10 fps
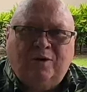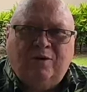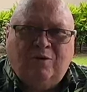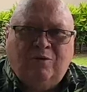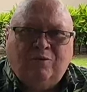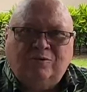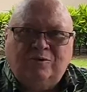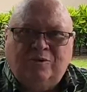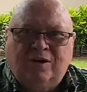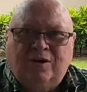hurdles
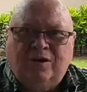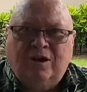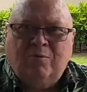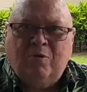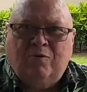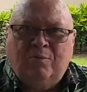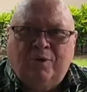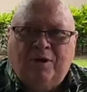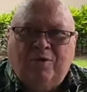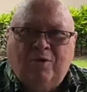are going to come over
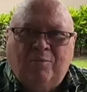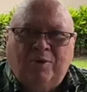Bitcoin,